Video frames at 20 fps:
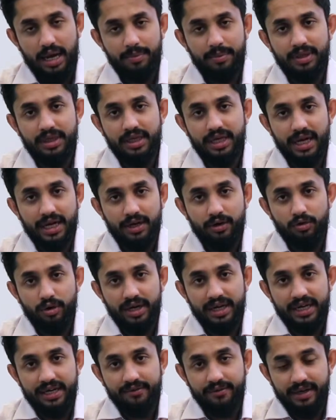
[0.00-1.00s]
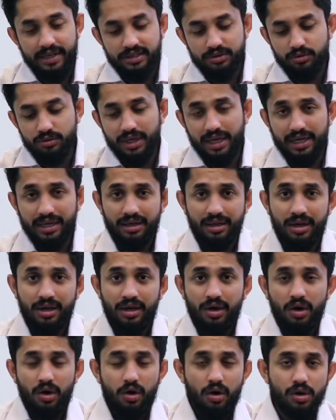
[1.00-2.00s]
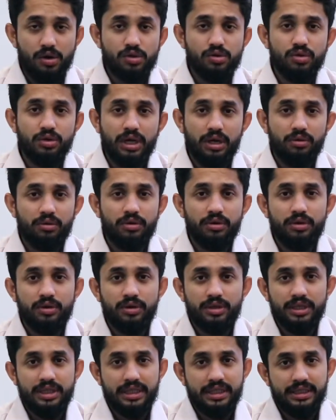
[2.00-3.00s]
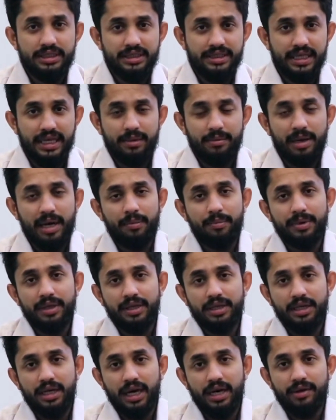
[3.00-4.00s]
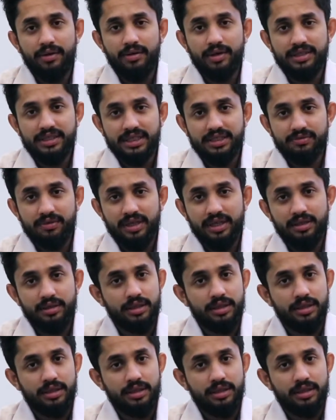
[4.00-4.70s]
in the Android device. You can also download the same app in the iOS as well.